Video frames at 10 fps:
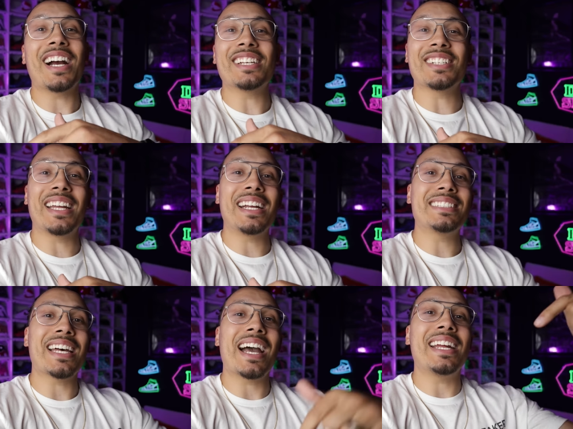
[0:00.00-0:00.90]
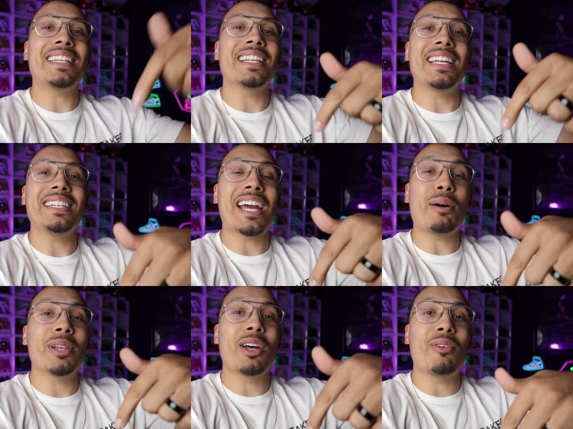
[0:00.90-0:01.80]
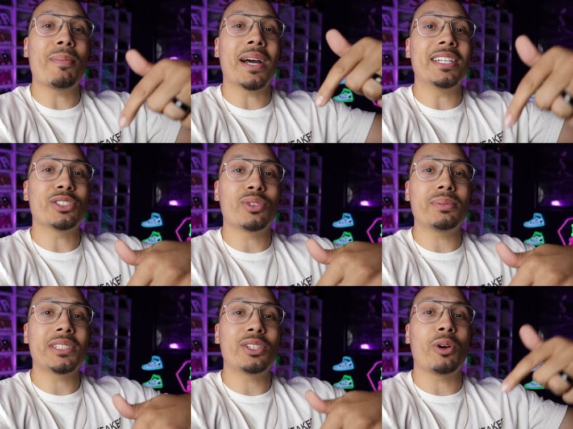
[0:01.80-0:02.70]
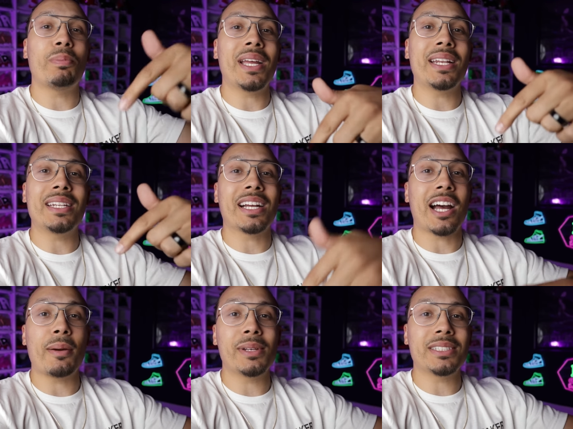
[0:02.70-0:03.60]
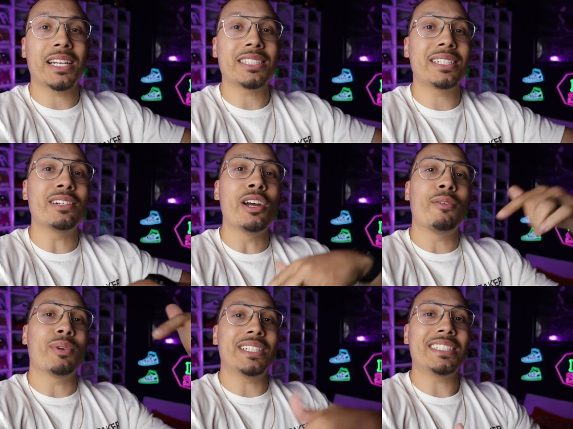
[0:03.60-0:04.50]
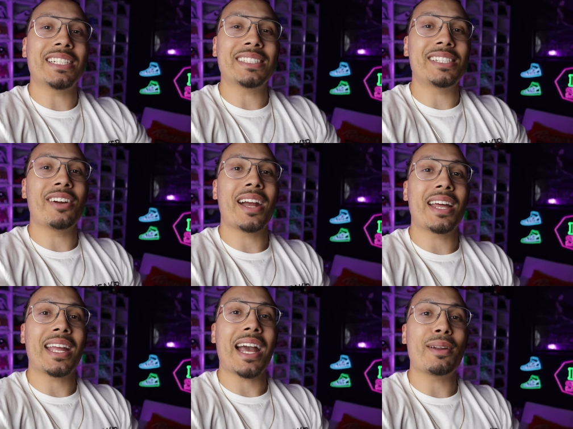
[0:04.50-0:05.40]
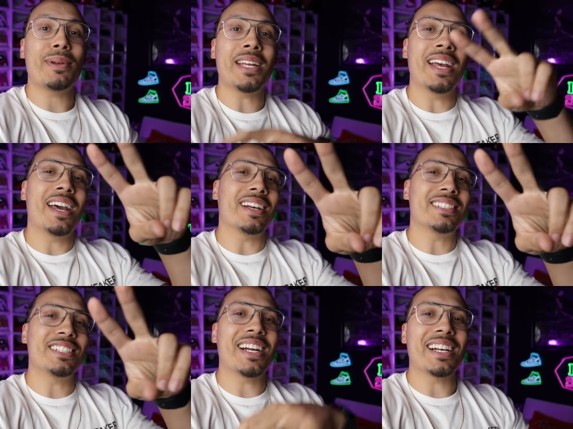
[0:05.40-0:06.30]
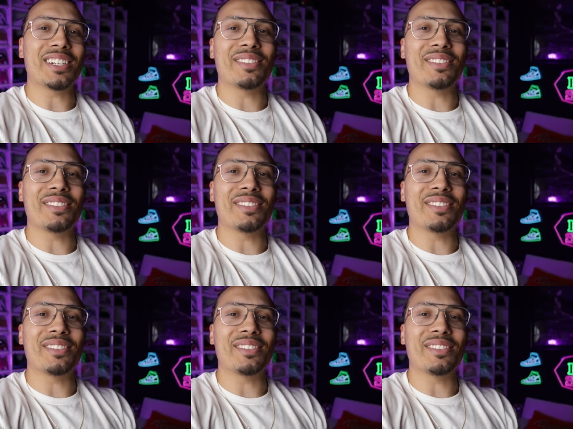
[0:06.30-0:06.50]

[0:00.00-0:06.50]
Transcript: you guys on the inside. Hit the link down below in my description or pinned in the comment section for DJ Sneakerhead Academy. And I'll see you guys